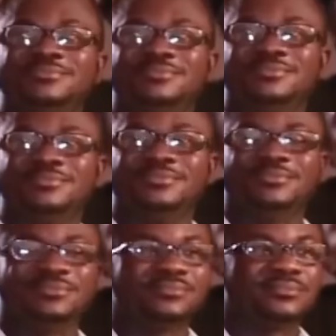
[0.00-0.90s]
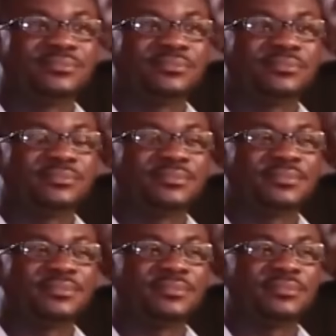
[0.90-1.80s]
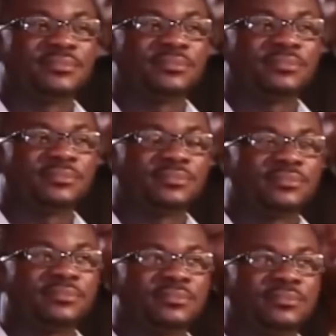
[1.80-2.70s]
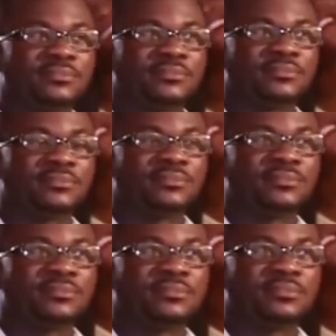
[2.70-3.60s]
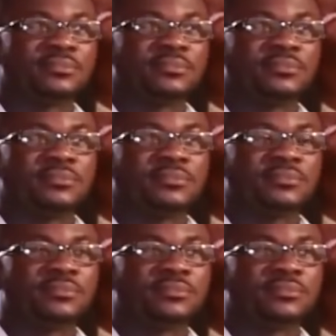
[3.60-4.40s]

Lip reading: This person isn't speaking.